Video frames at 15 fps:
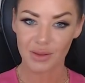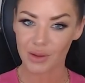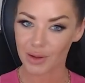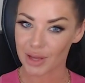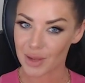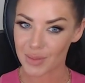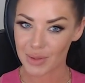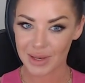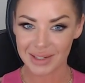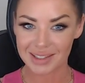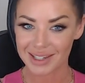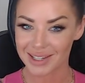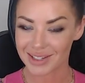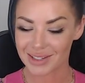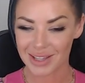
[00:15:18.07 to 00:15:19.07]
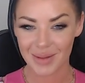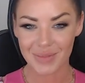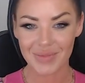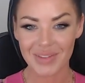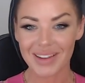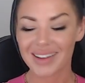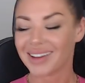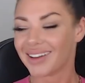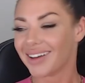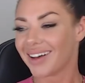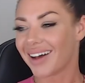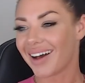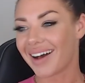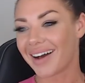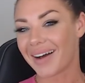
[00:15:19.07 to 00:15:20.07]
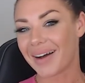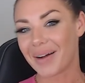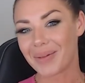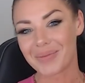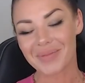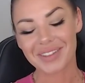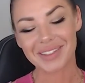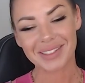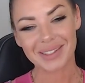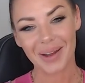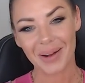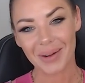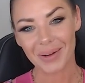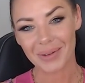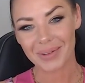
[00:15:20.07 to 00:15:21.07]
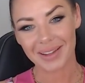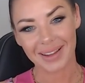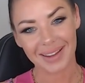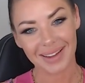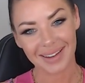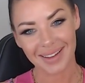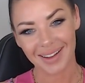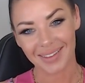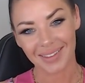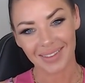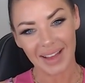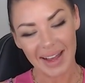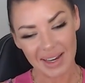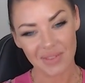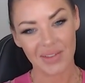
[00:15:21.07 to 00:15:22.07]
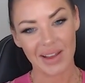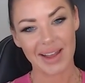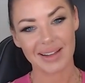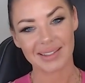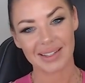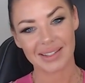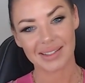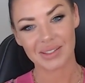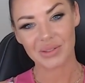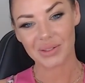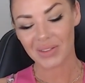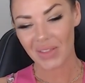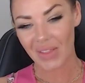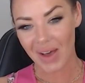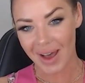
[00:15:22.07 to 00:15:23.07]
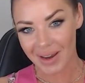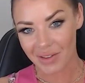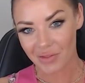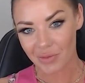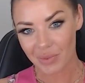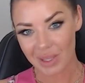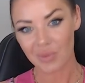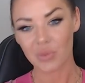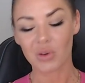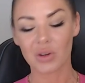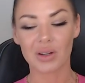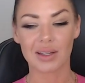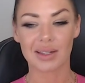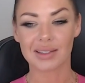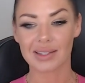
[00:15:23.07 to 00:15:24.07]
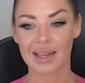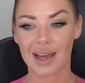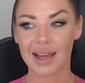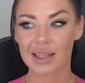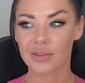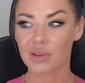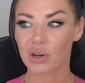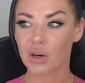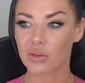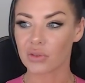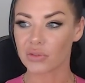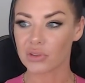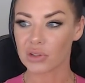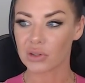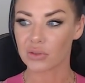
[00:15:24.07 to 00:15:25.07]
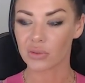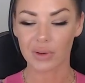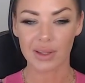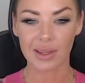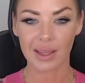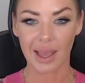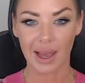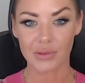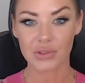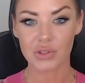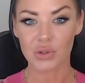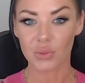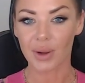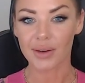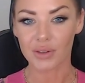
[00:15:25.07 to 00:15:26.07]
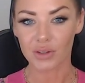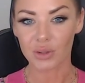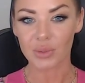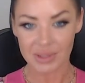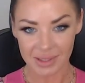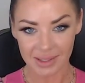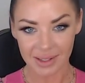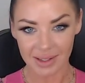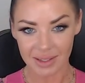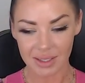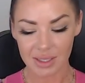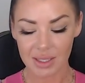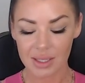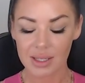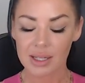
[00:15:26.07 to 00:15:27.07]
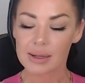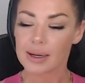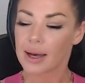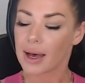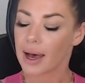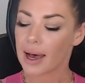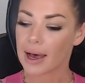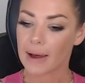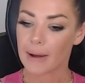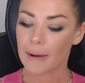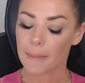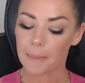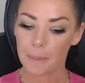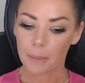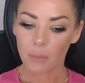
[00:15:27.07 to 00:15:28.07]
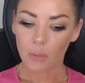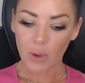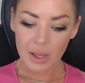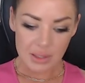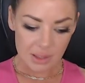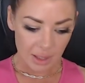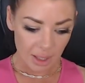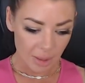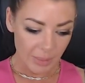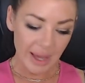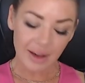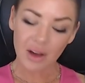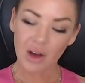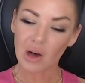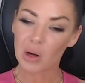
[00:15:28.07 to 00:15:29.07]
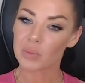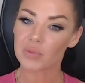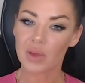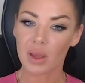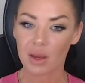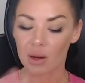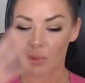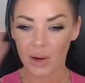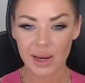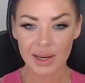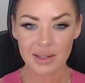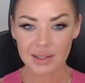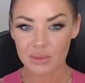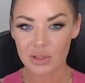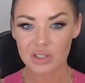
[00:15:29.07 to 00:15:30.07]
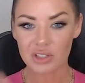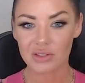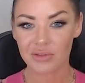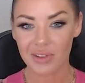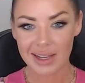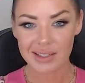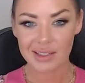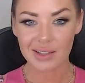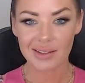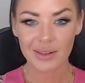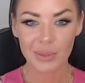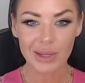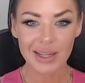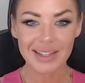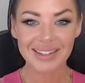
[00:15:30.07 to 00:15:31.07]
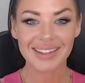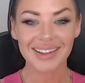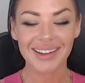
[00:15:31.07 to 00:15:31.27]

They'll come in and teach them. Um, so you get a lot of access to a lot of people, and it's a high level overview of really how to run your business. Okay. Um, once you get back home, your brain demushifies a little bit.